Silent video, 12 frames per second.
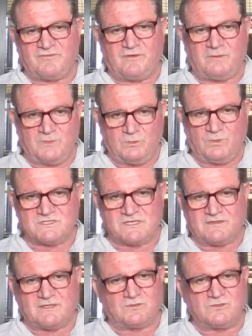we farm, you always
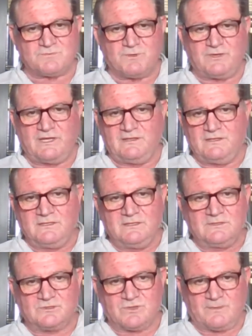get that gooseberry
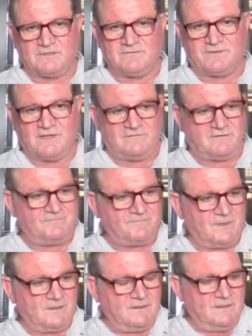tropical flavor.
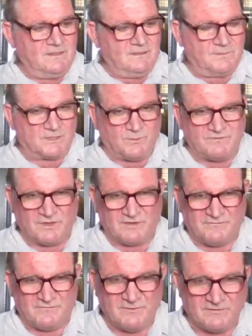But we've
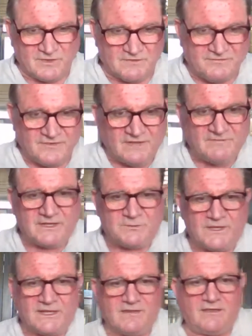got a flavor
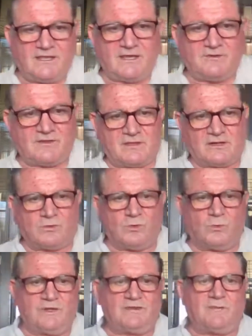that we get in the area that I
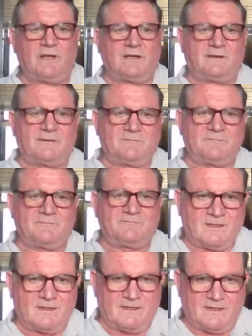call winter melon,
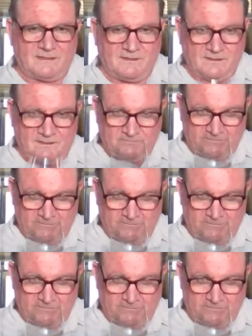and